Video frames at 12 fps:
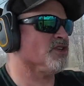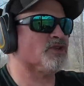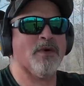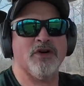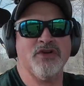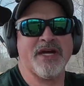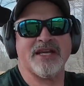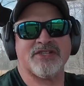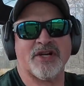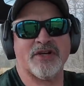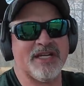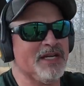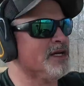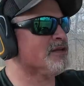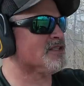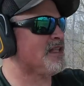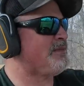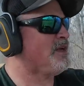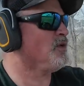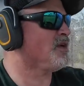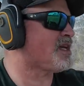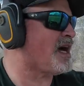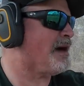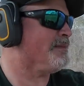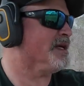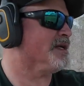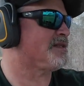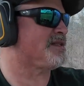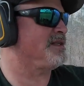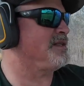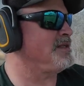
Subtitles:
are smart. You guys turkey hunters, let me know in the comments.